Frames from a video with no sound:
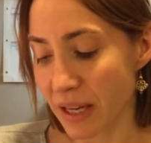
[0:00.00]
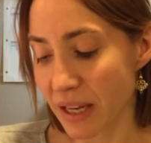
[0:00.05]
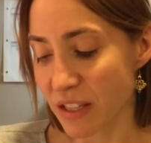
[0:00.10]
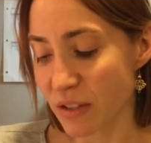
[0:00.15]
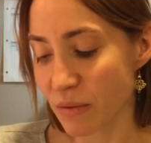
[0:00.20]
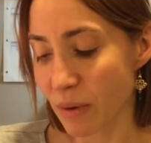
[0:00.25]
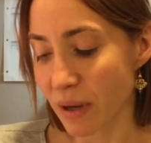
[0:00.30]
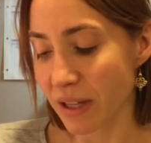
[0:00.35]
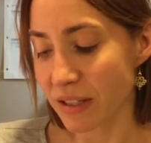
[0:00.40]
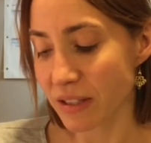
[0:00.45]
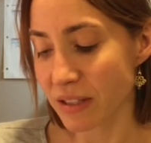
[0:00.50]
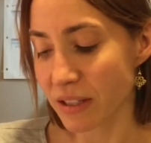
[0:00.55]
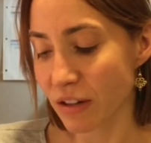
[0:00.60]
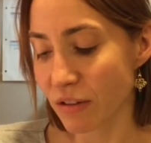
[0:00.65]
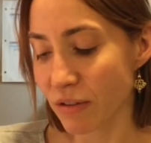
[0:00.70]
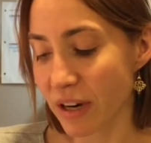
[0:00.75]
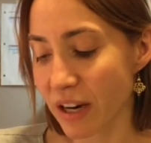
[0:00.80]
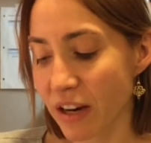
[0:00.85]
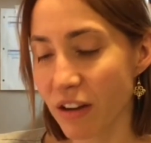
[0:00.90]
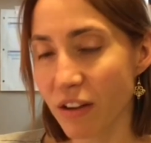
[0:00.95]
as well as a
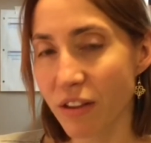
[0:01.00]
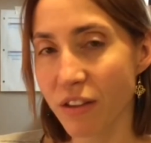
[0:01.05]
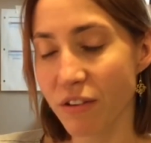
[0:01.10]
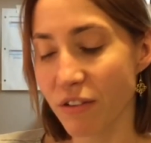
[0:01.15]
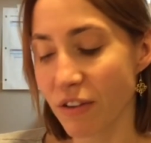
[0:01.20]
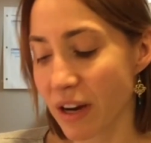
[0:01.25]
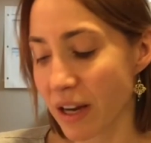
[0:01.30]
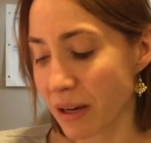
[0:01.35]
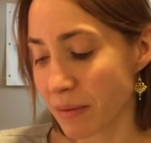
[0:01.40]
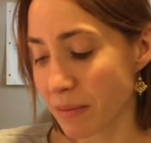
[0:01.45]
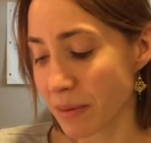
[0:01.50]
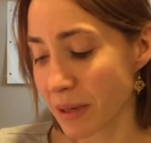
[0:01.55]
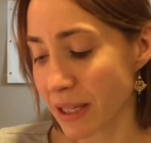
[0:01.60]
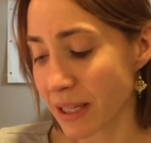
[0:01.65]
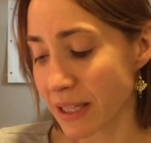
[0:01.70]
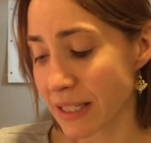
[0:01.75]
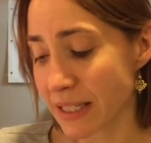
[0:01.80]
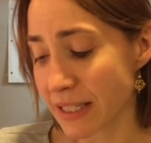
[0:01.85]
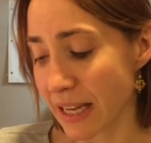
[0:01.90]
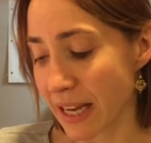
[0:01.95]

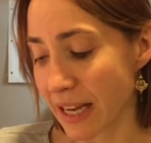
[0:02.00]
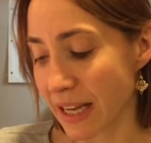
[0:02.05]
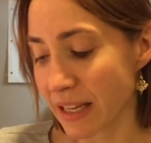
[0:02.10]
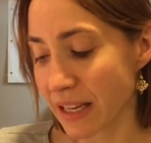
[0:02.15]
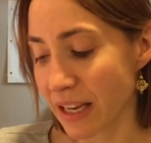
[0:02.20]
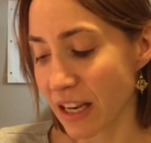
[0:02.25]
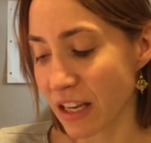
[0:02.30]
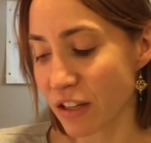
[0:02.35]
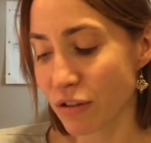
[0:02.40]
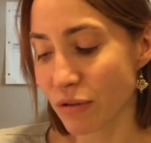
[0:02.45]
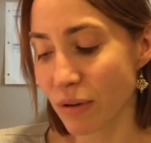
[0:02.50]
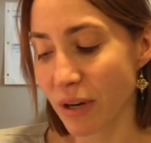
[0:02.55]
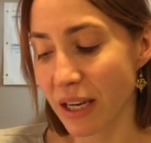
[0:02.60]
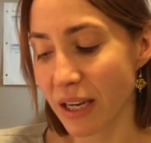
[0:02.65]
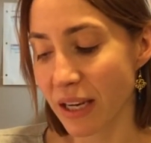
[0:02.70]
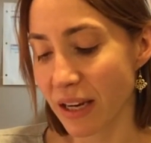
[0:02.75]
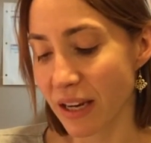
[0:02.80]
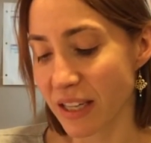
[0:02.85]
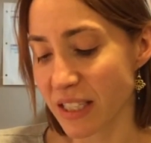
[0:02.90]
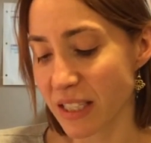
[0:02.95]
cricothyrotomy set and
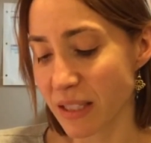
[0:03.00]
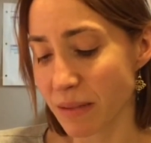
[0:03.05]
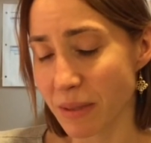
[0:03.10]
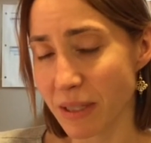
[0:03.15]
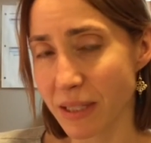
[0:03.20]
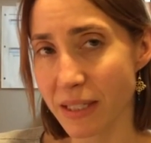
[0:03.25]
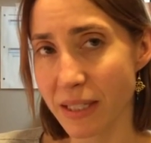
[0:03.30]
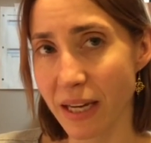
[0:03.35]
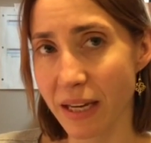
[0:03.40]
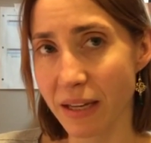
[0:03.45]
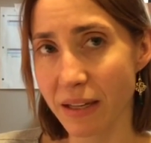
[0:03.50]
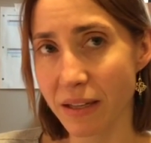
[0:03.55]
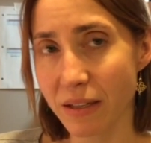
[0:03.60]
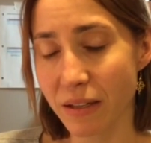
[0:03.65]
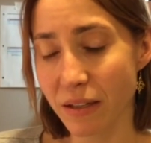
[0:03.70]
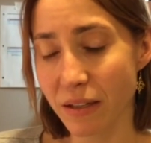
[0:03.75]
tracheostomy set